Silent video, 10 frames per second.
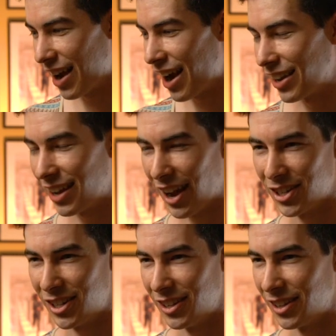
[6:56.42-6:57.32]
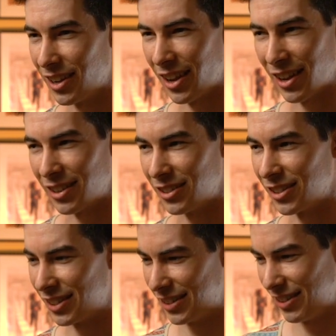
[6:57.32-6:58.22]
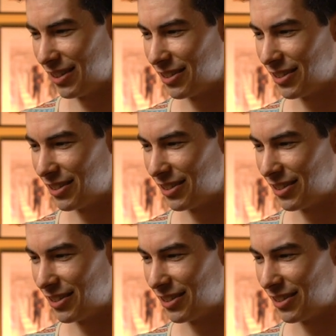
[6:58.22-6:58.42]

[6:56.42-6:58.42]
eye-catching and just